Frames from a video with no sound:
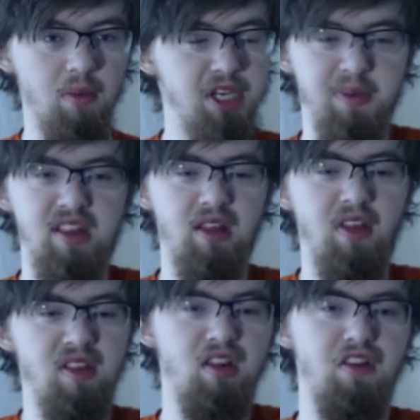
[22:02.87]
which basically
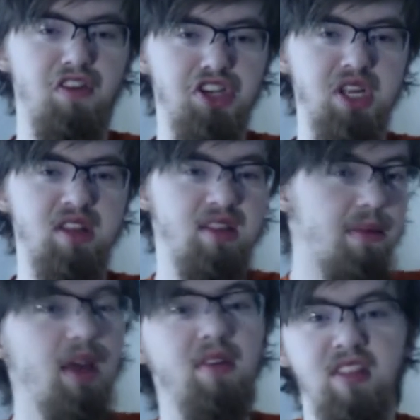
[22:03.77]
a server is just
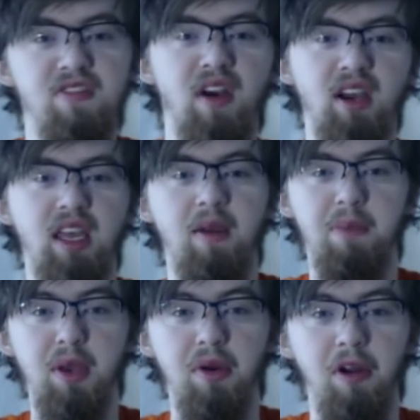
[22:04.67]
somebody else's fucking
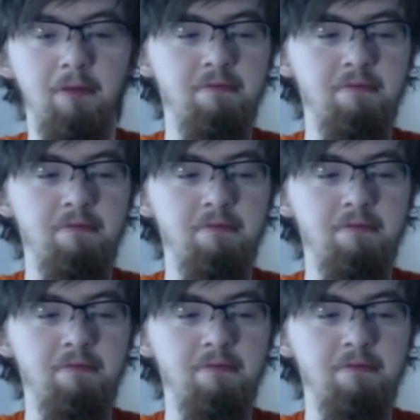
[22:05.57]
computer.